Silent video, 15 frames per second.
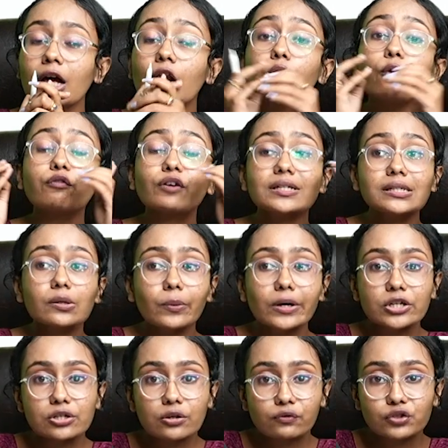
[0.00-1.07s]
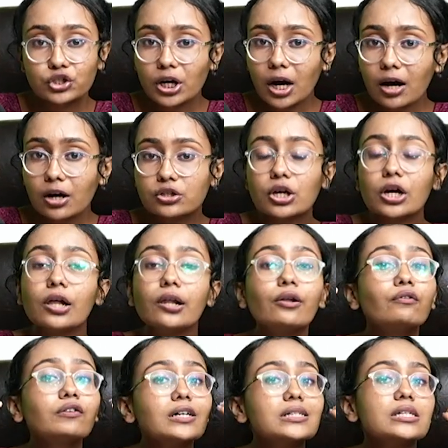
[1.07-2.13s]
law of conservation of charge, law
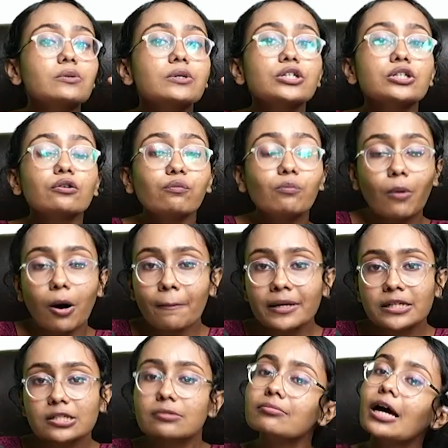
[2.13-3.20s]
of conservation of momentum,